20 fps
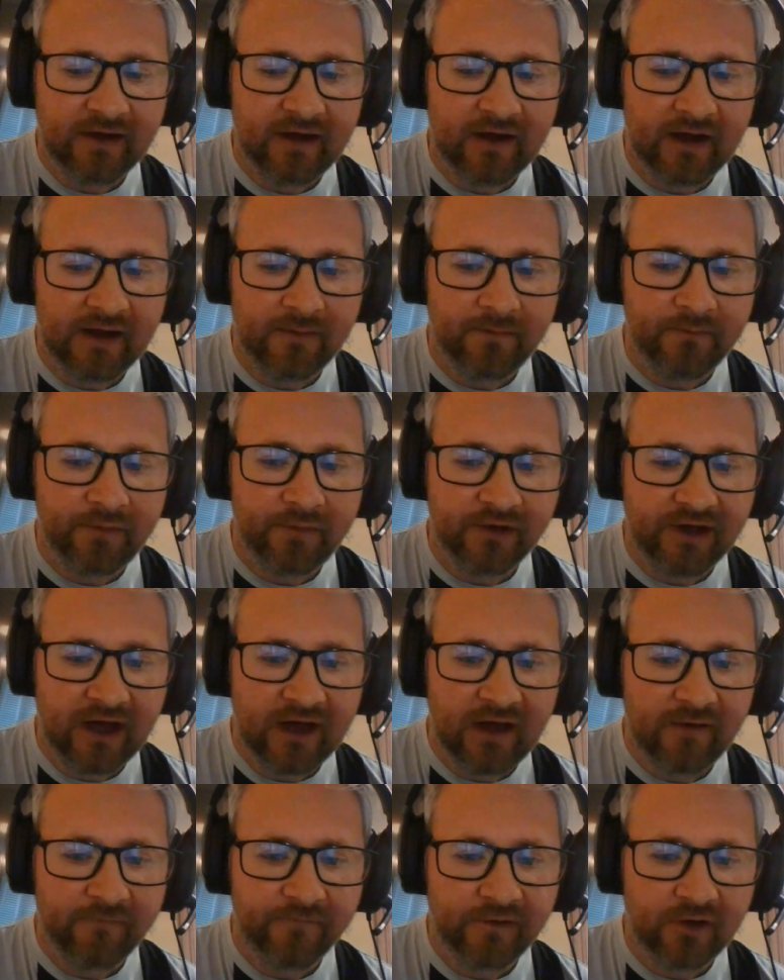But yeah,
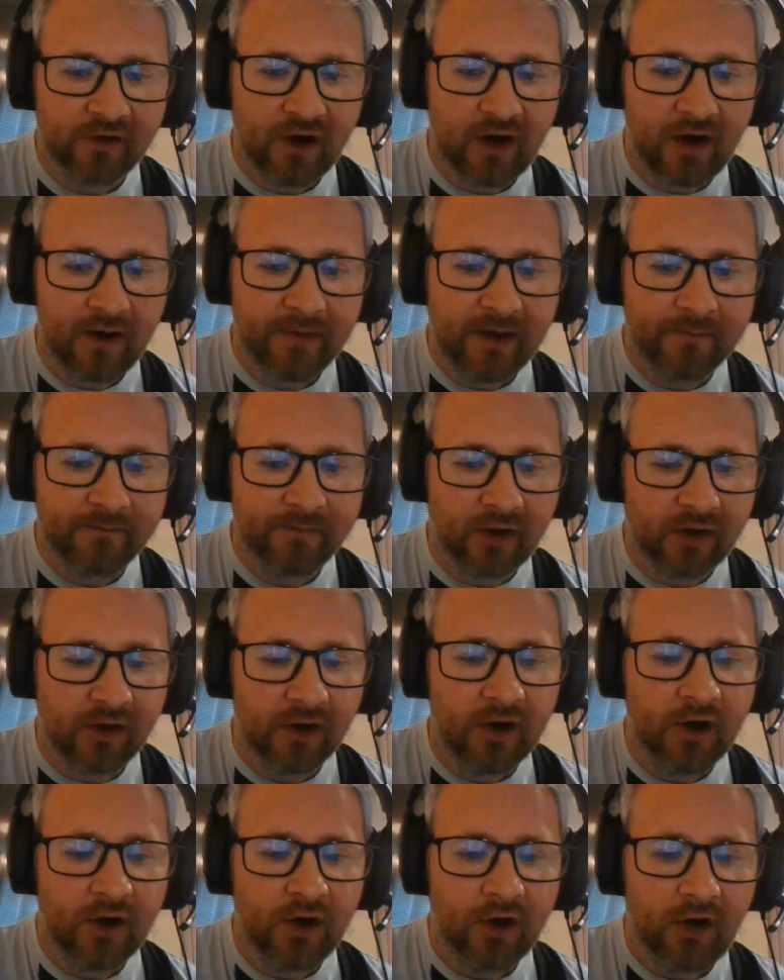if you're a member
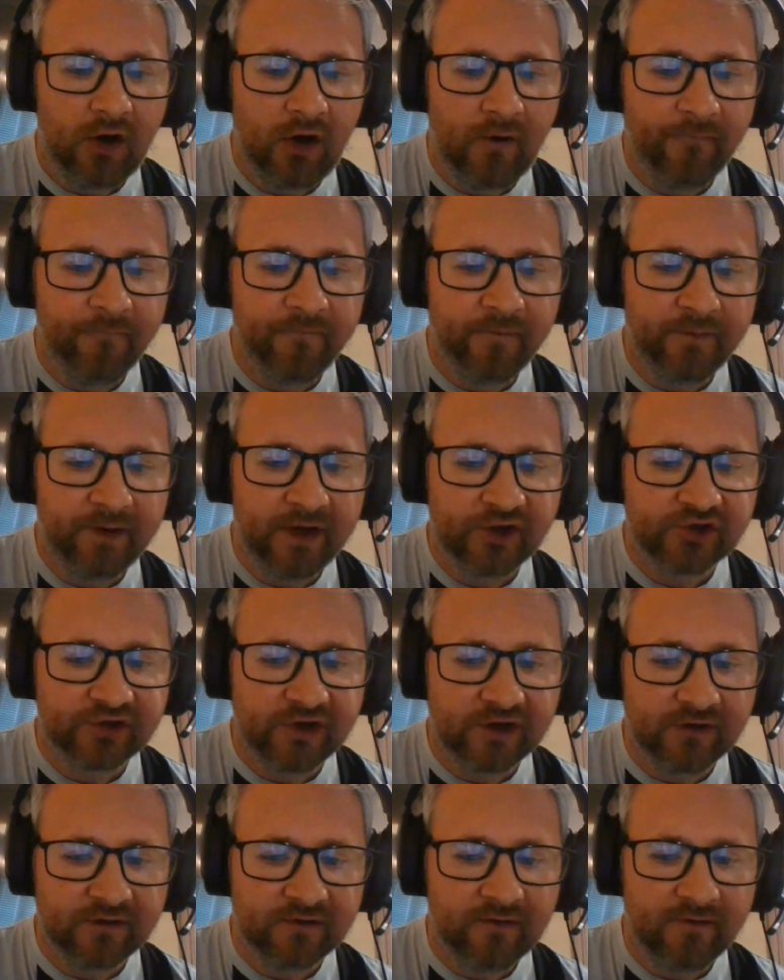of the
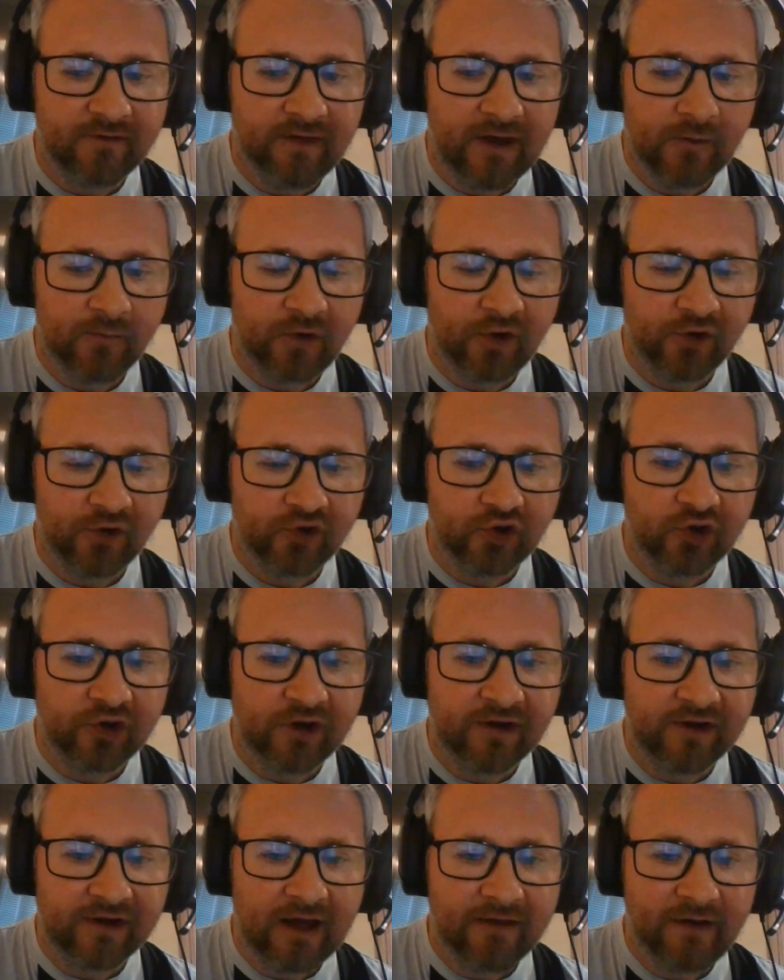Patreon network, you
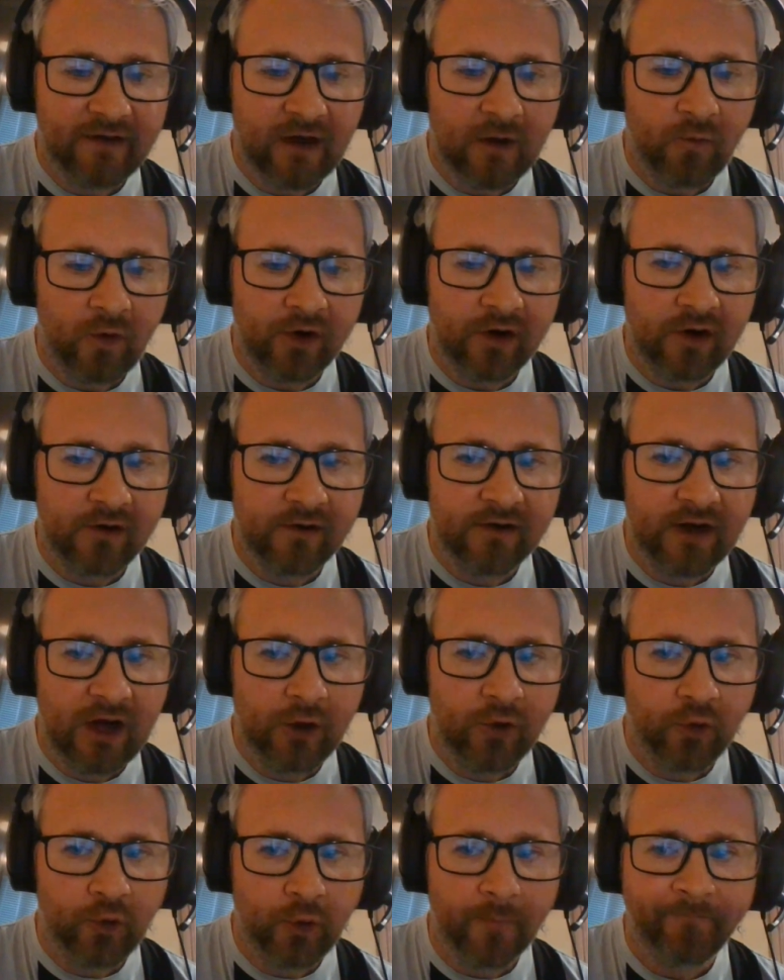can get that one
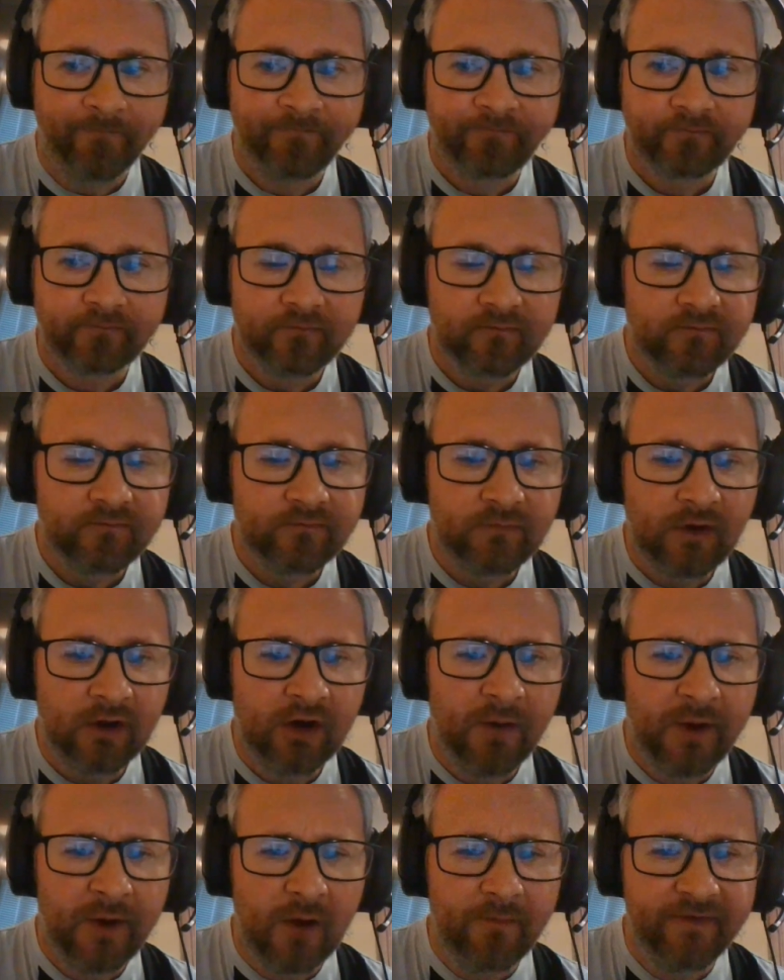now.
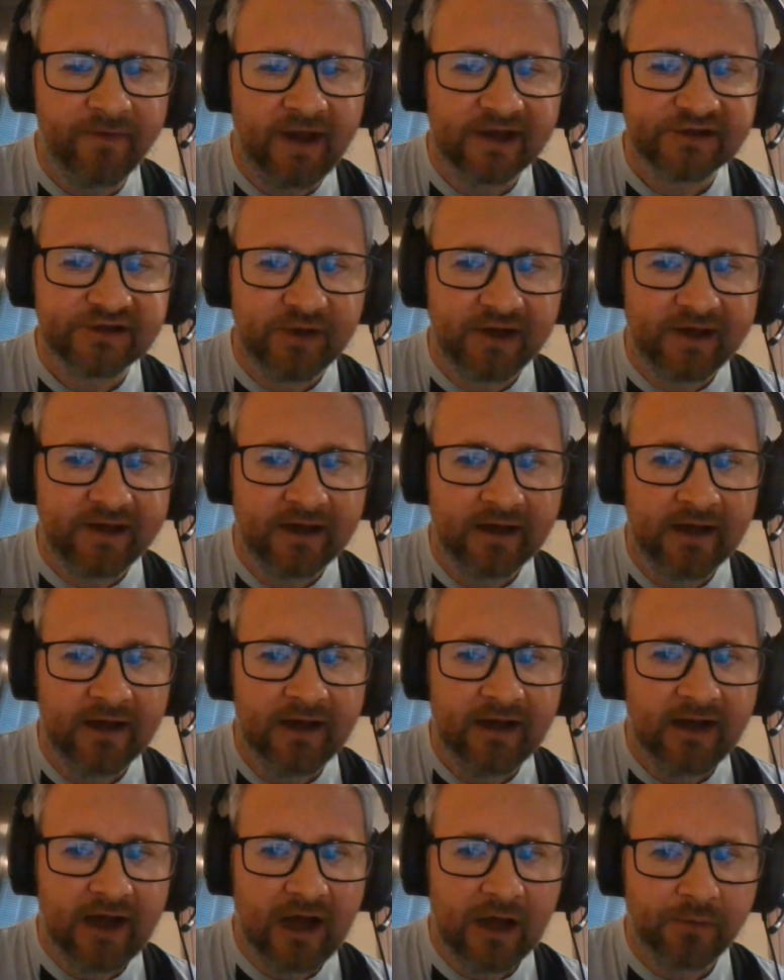Coming up next week,
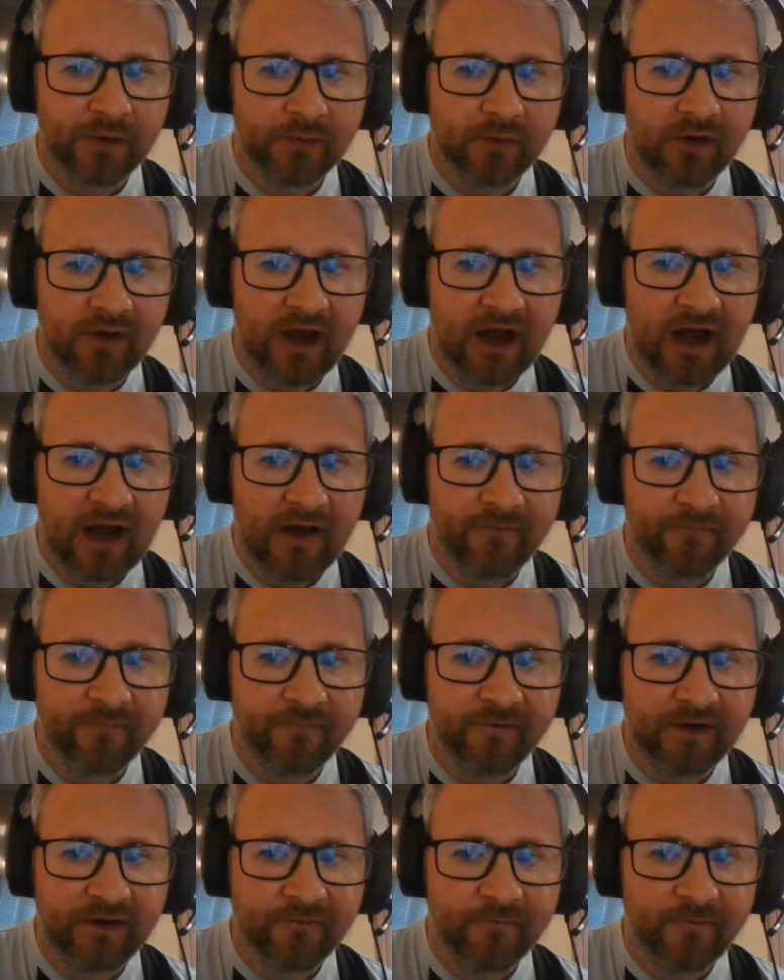we will have
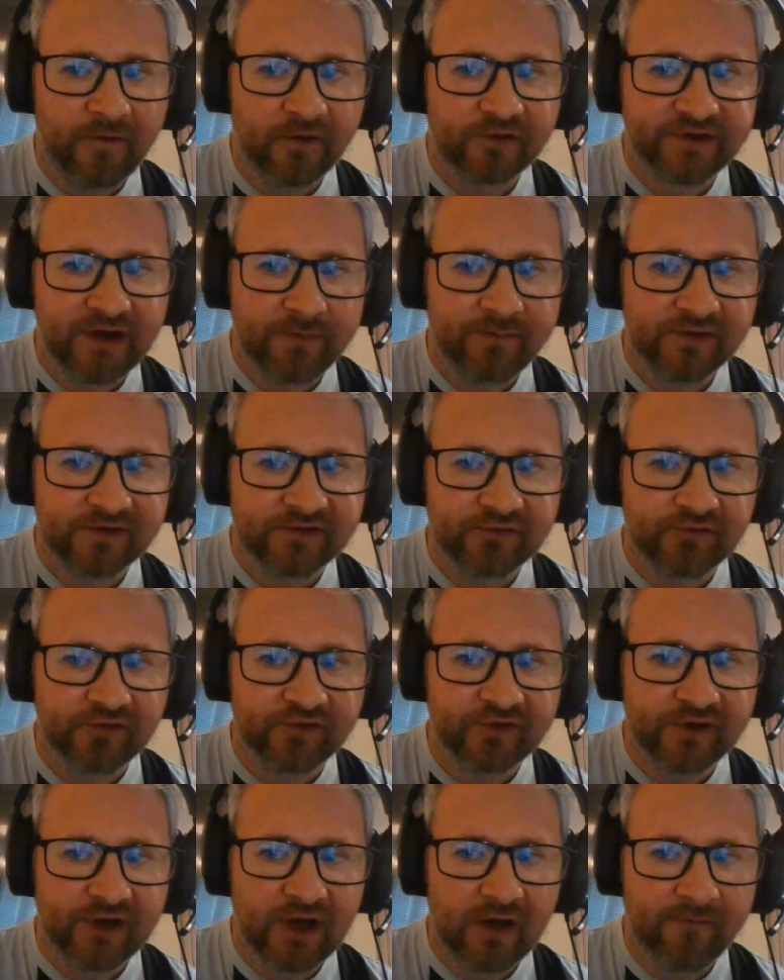the first
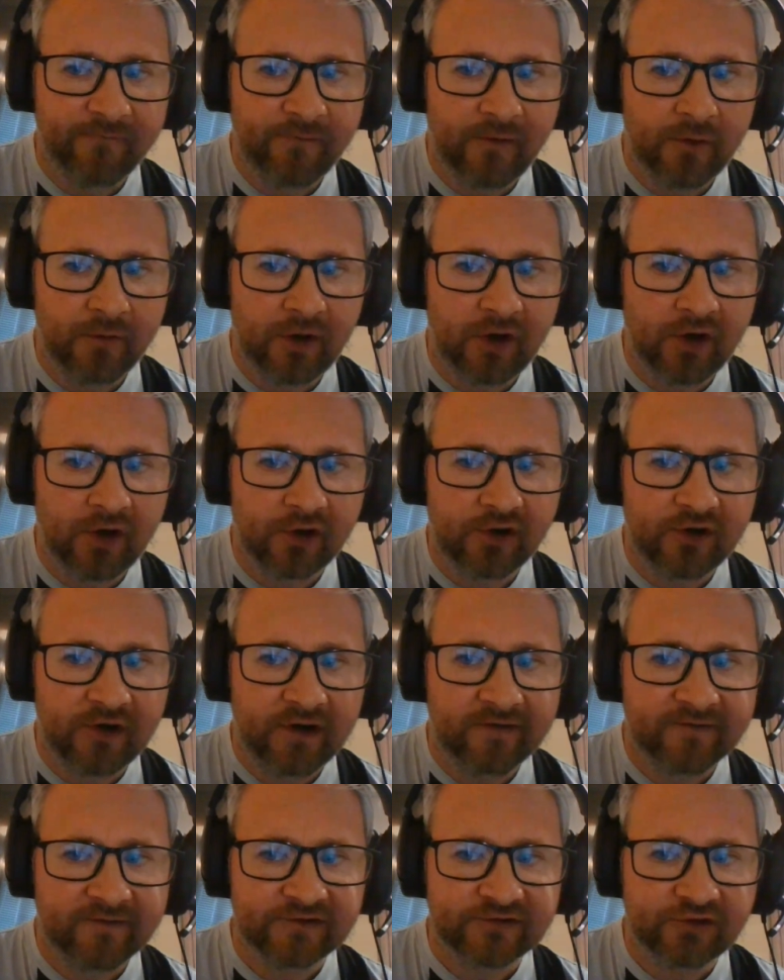episode of our
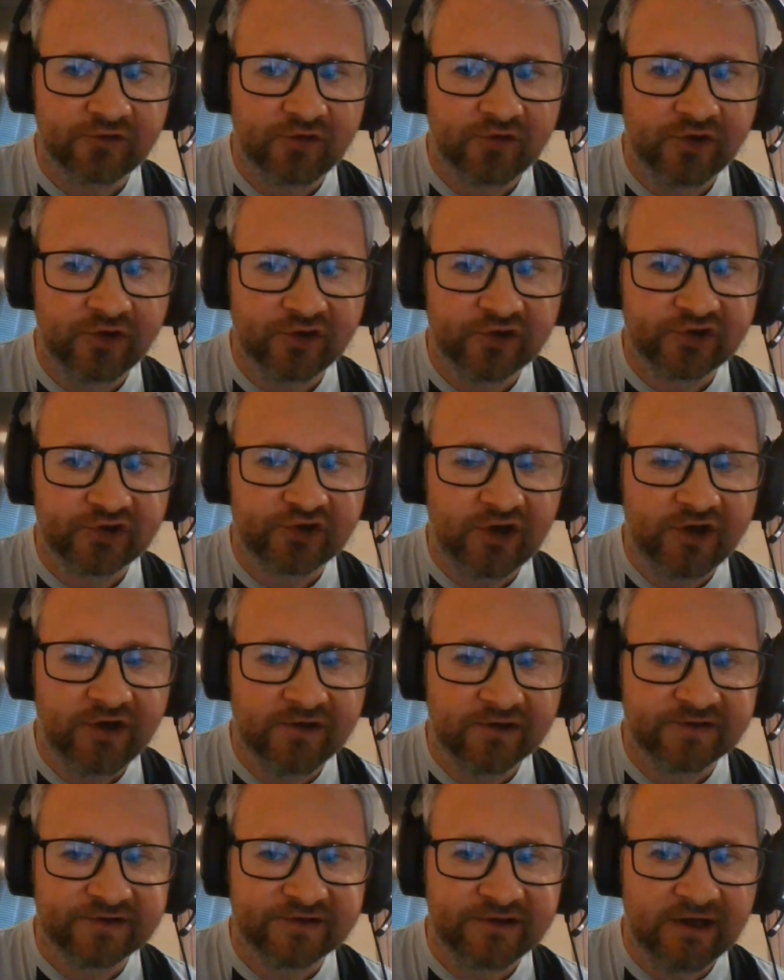Greatest Rangers
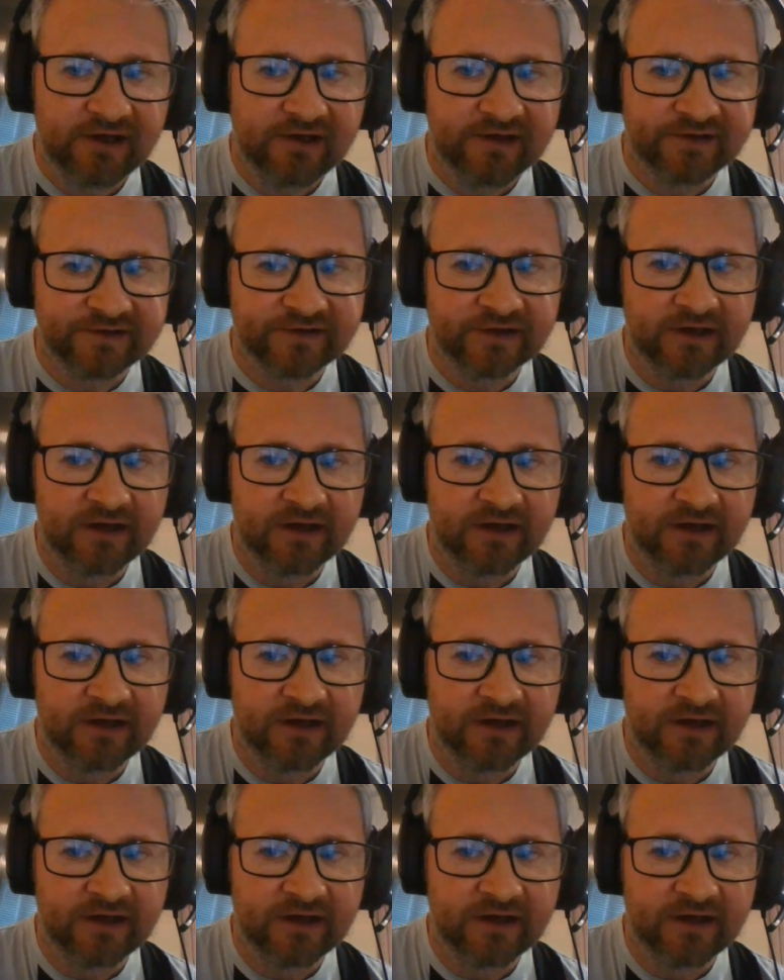Strikers series